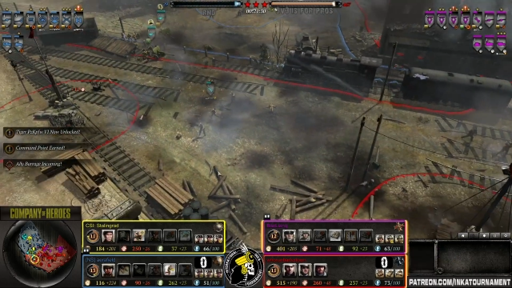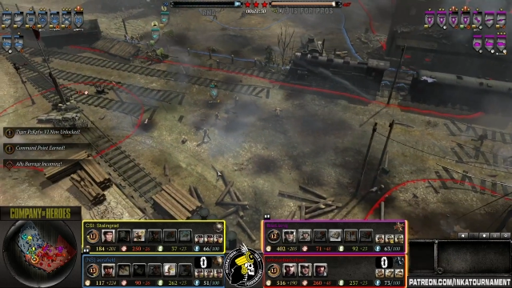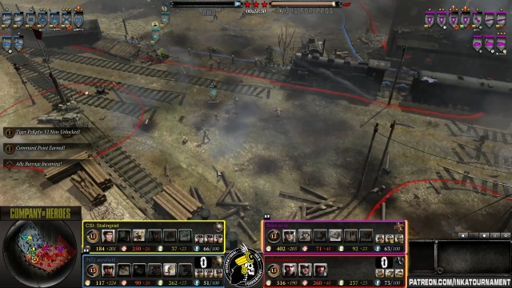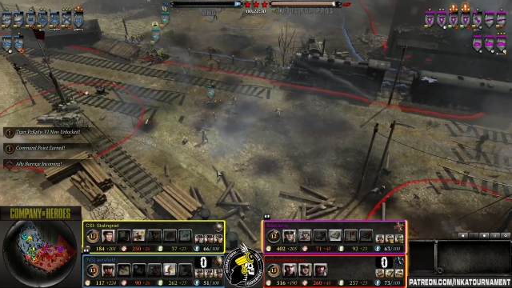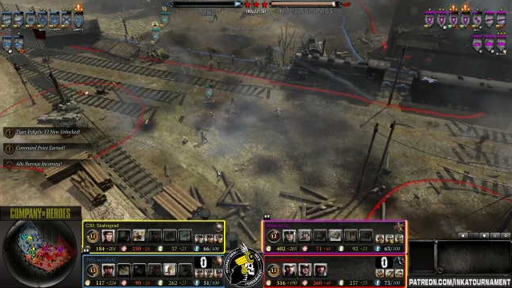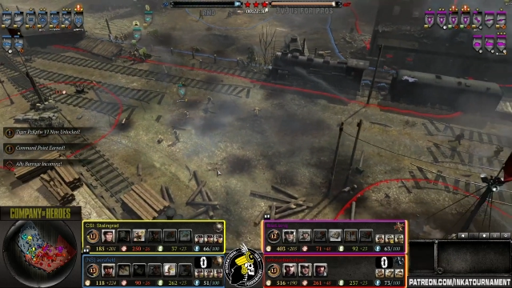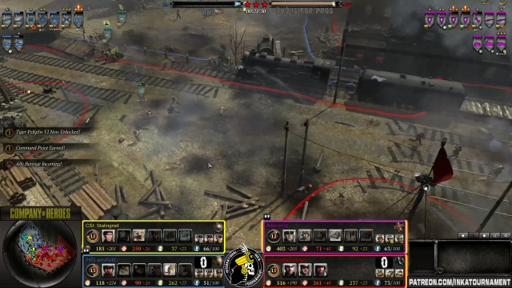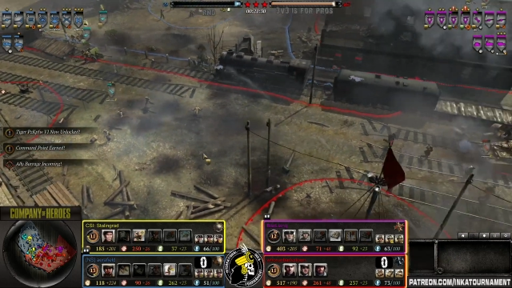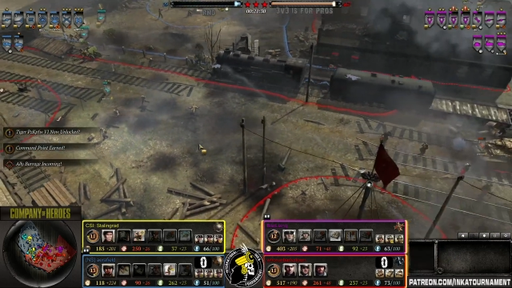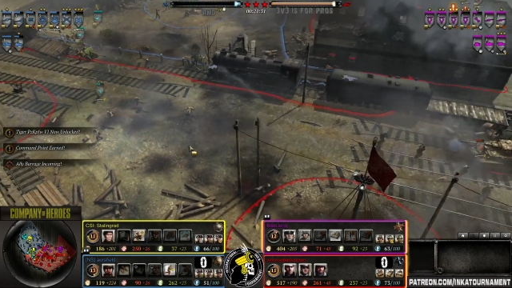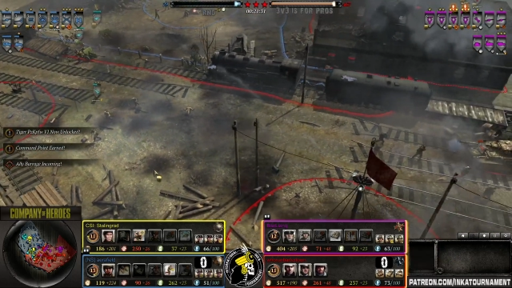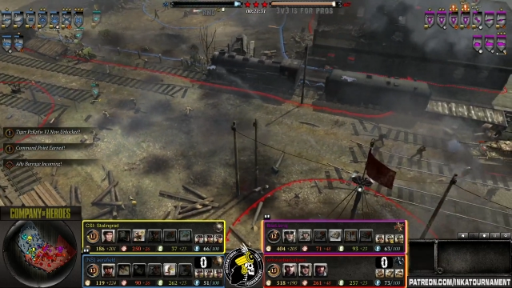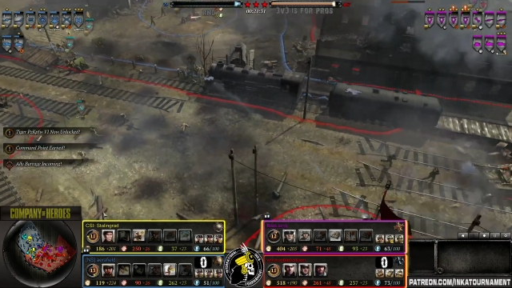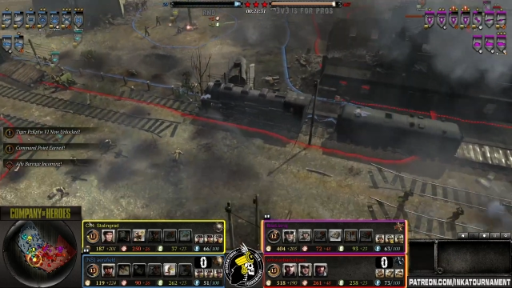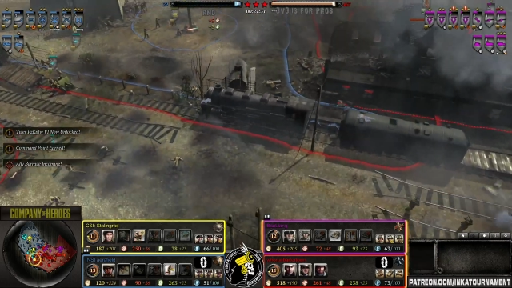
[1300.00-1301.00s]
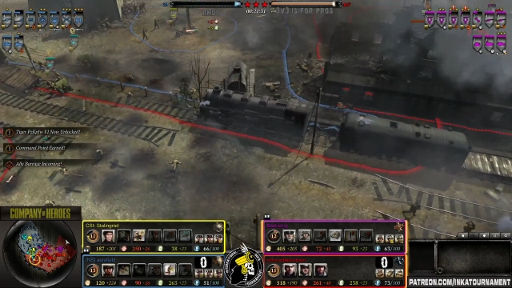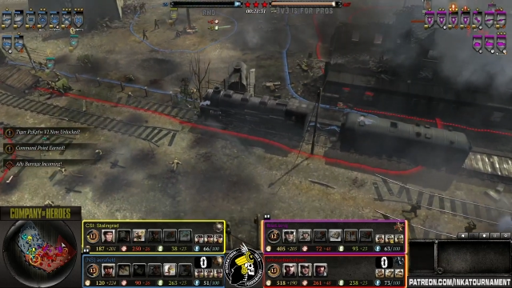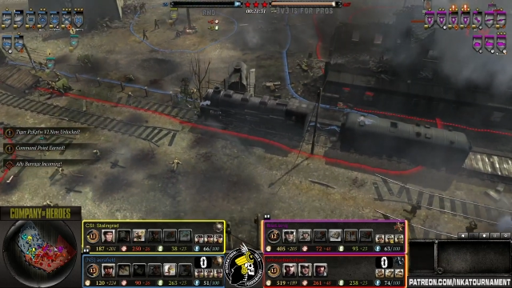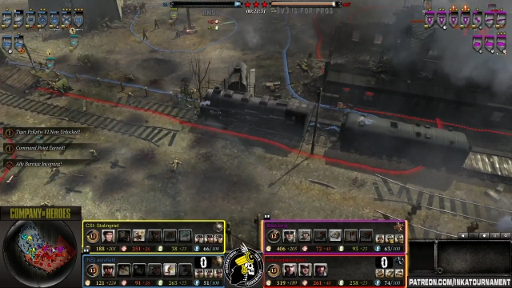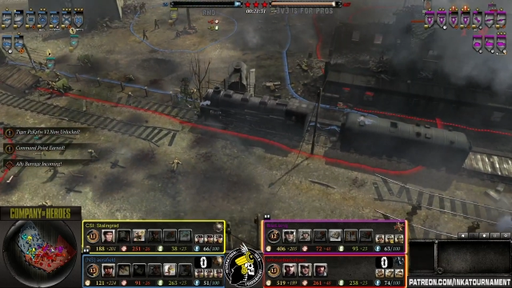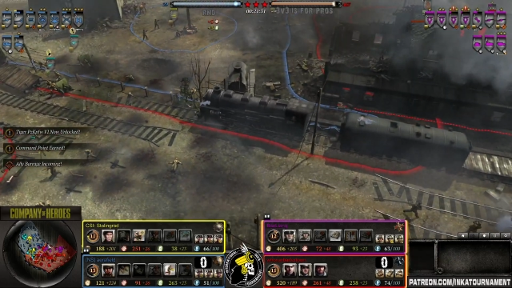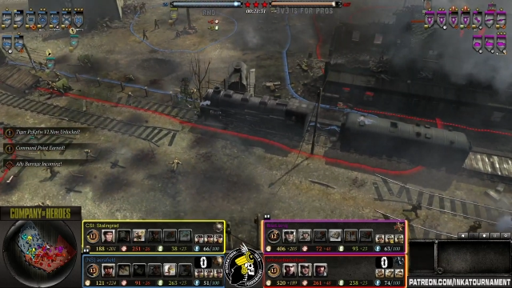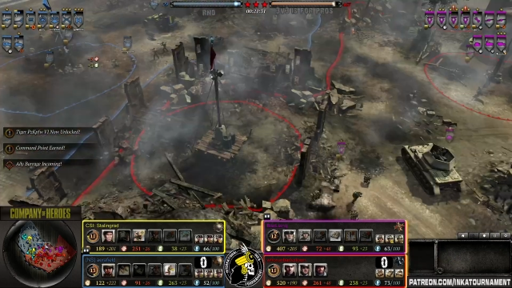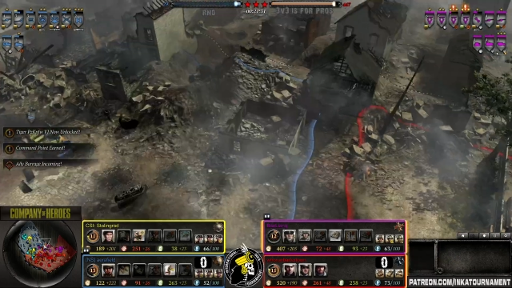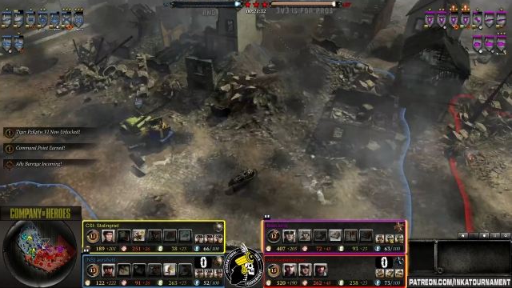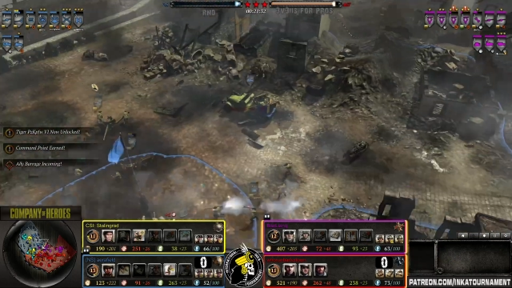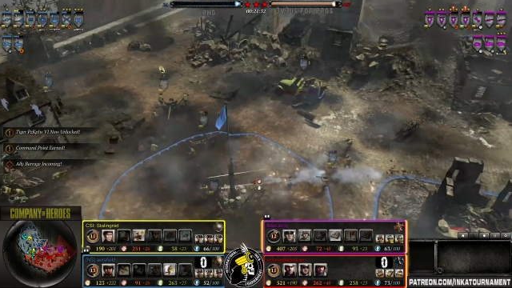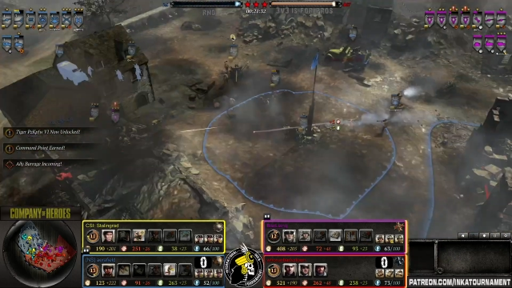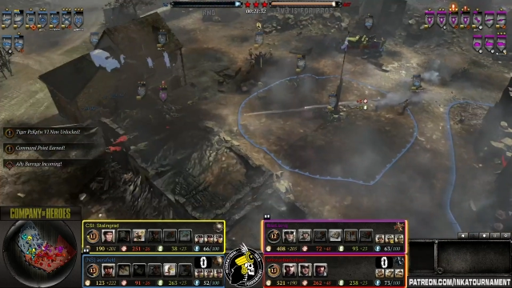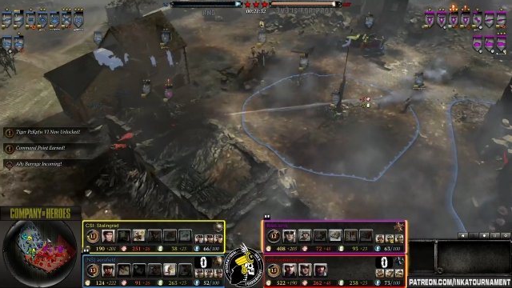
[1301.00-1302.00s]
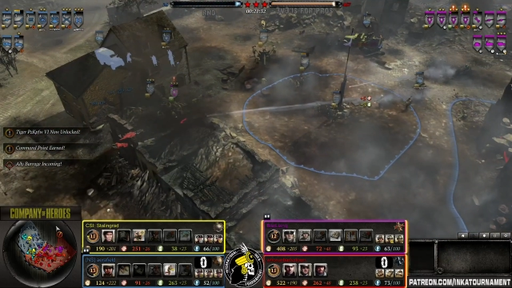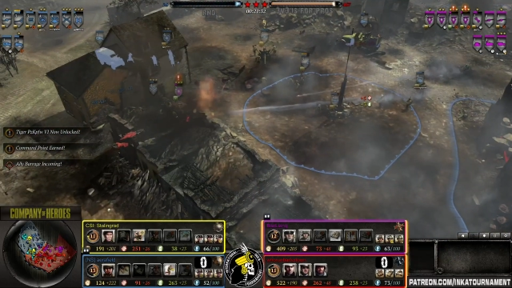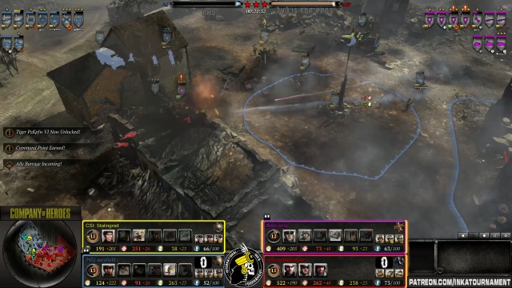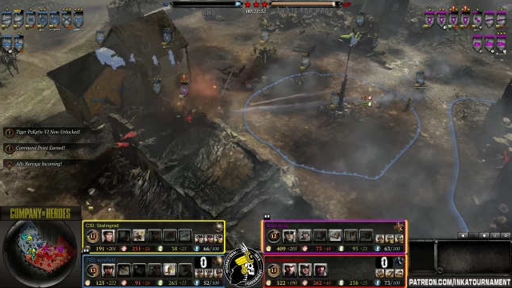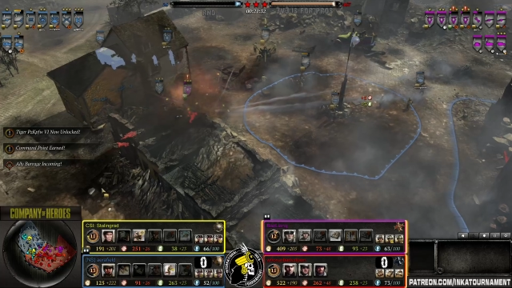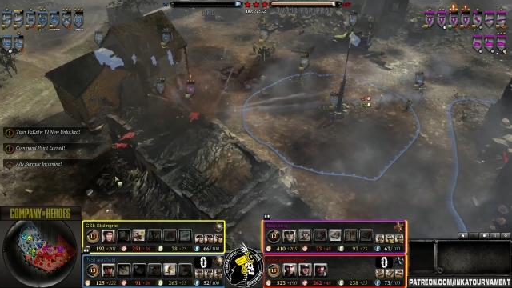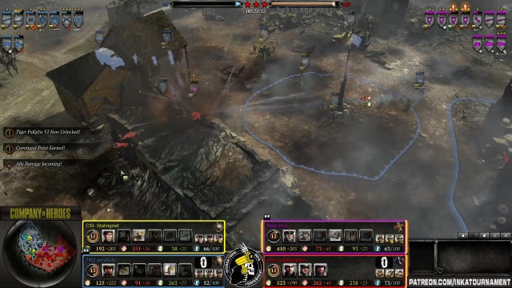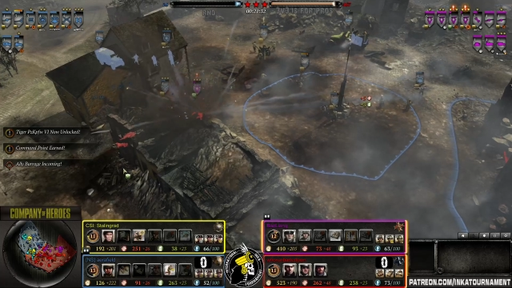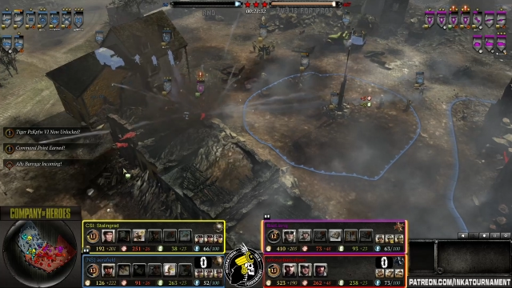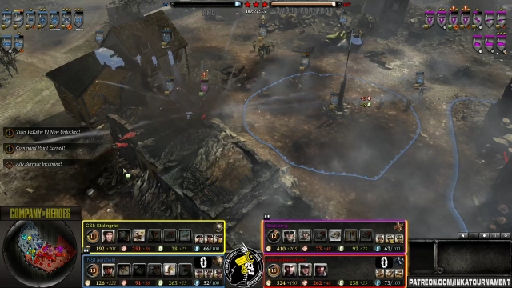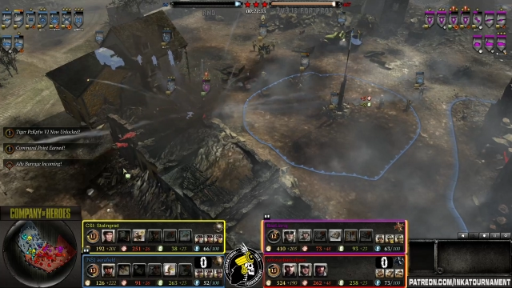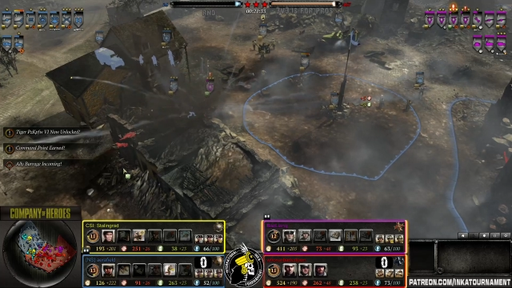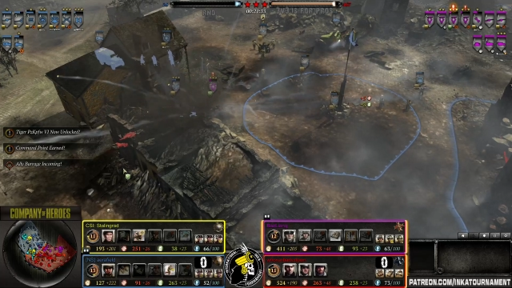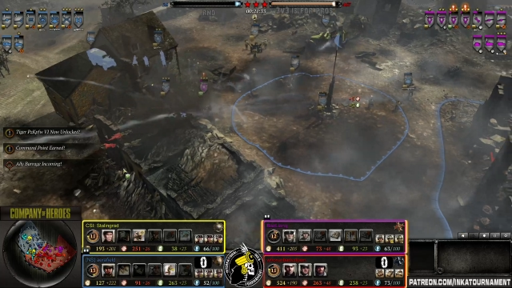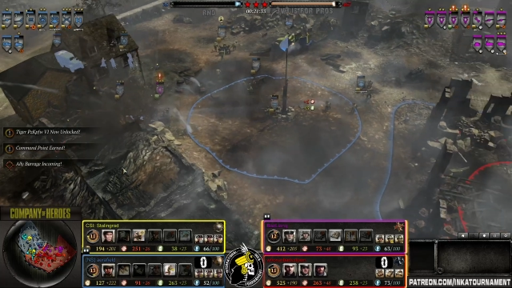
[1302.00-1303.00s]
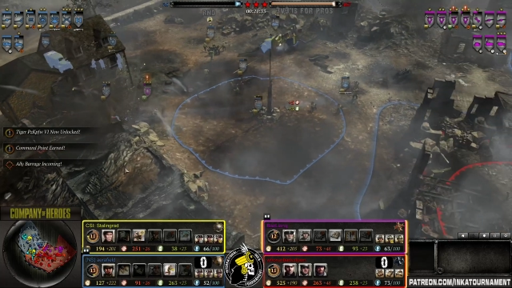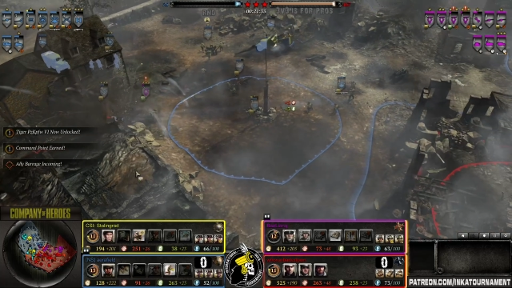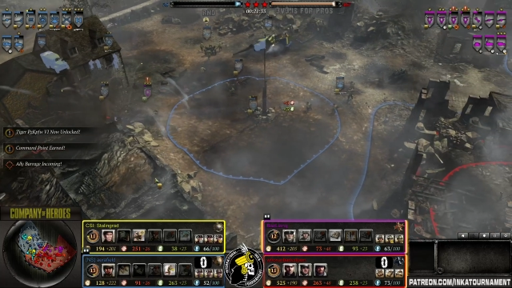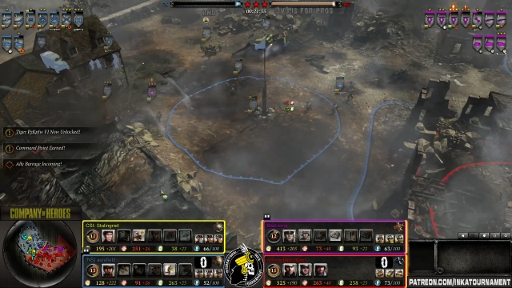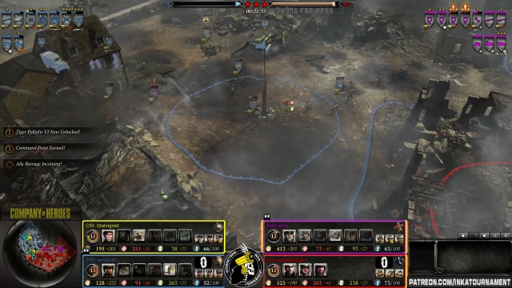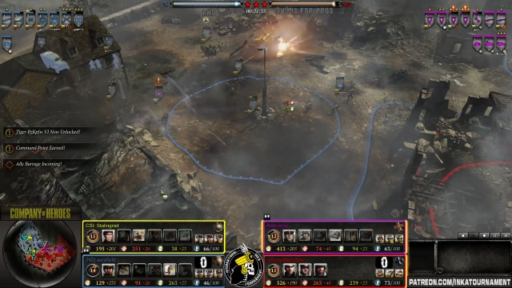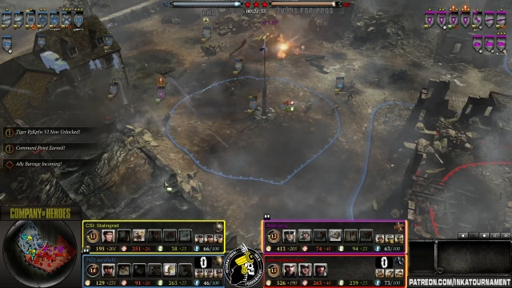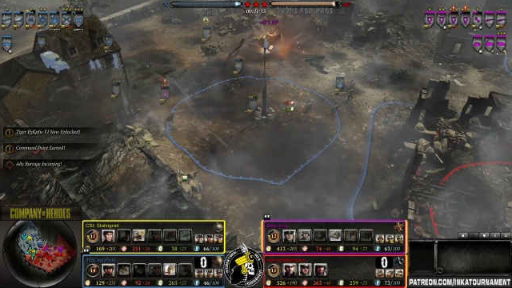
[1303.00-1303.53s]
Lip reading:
Nobody's mouth can be seen.